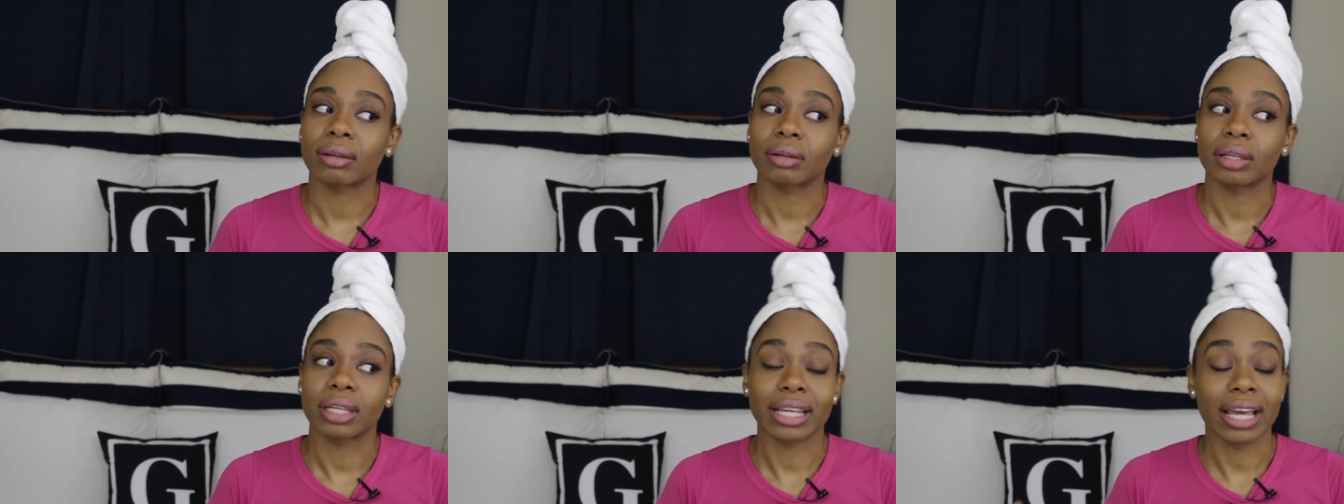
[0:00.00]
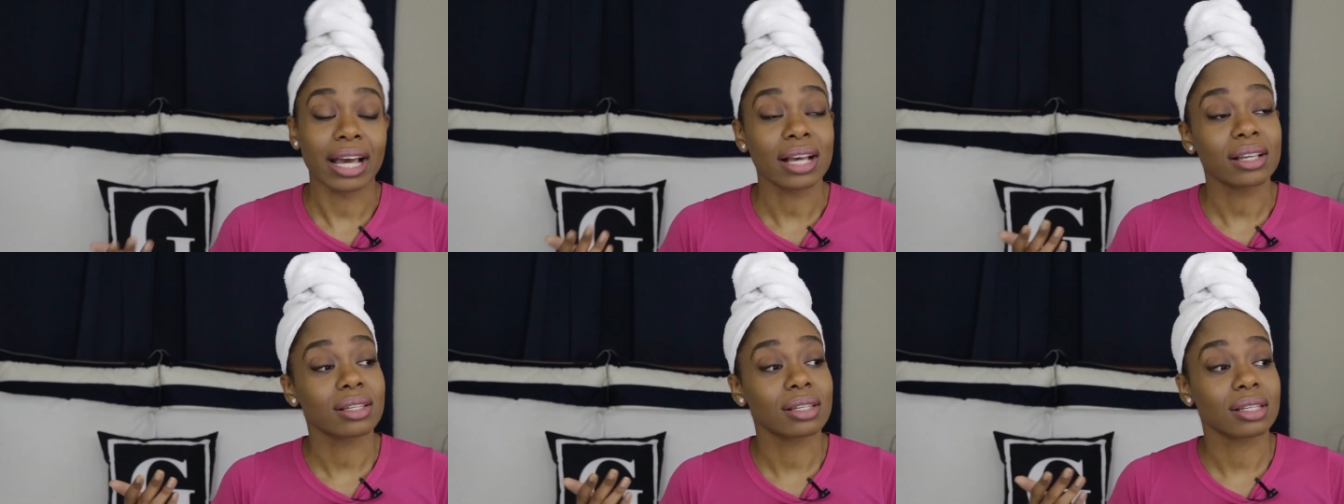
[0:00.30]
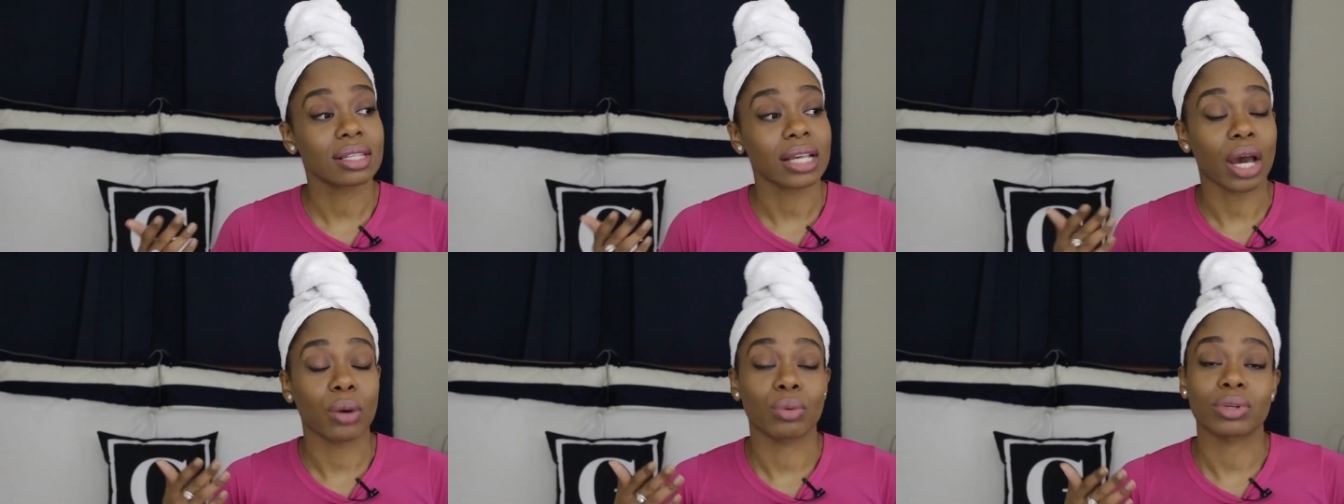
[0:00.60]

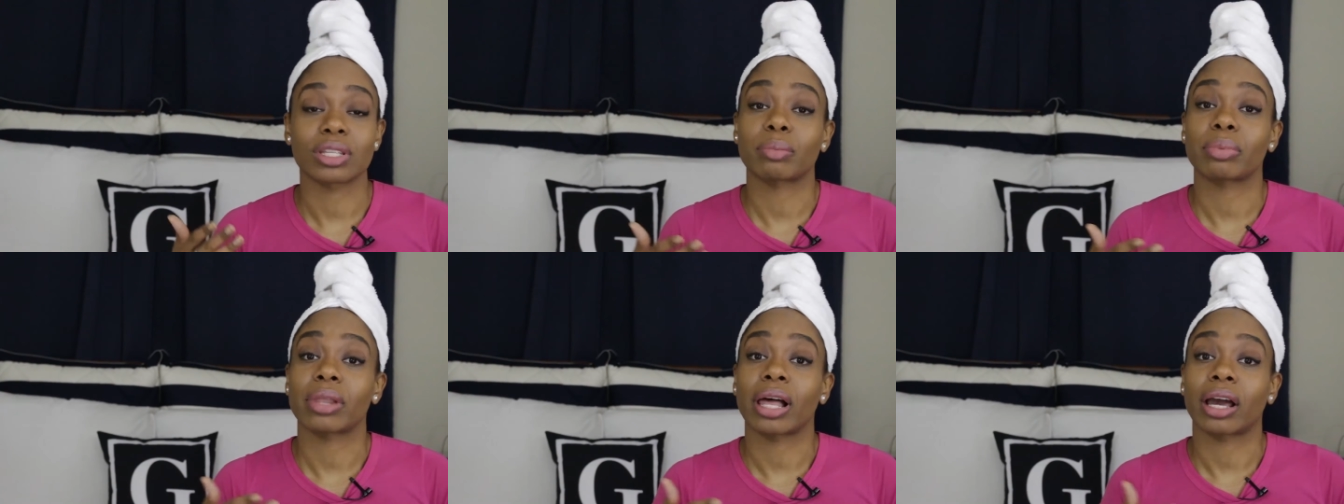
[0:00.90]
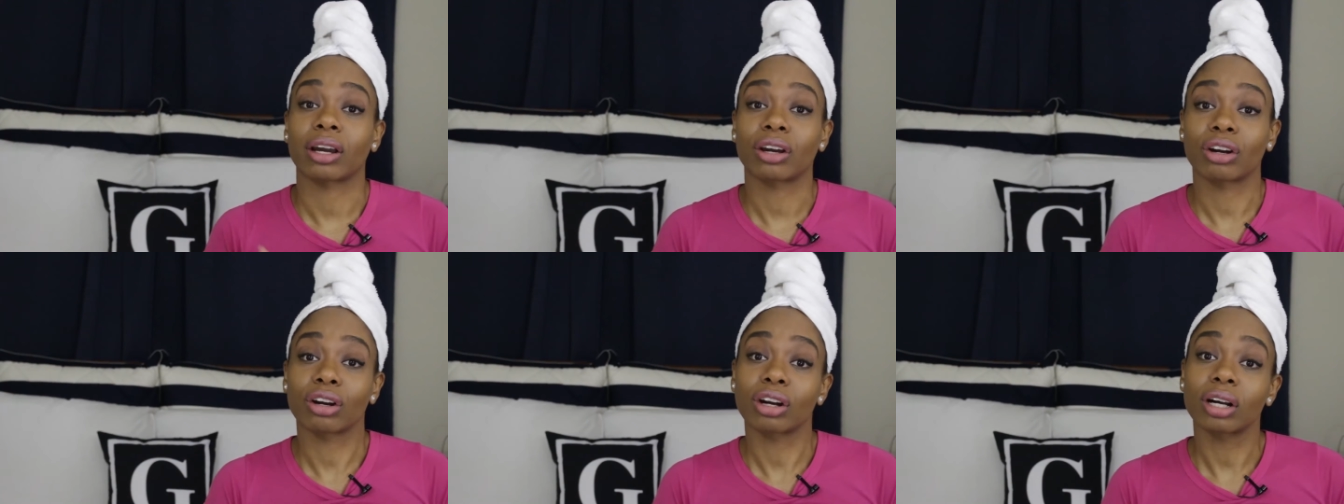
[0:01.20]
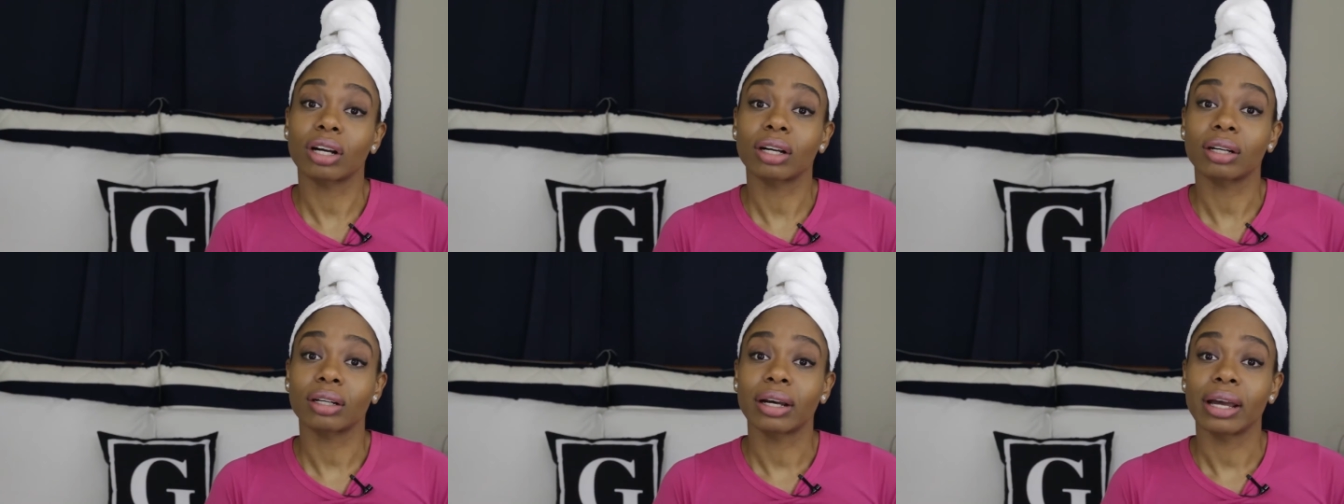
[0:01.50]
yes, I was a Black
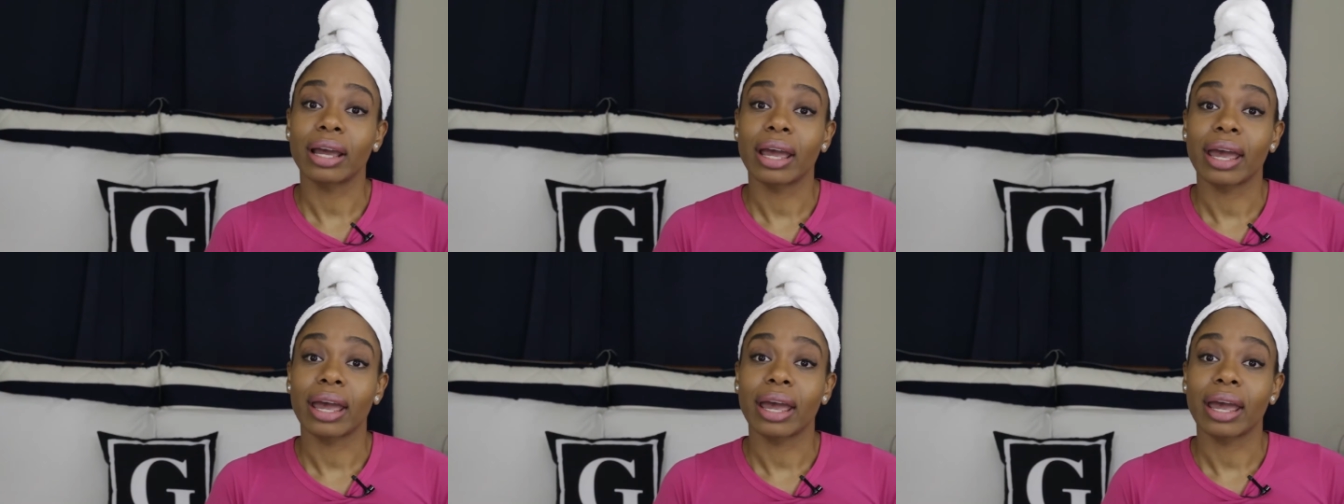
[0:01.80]
girl,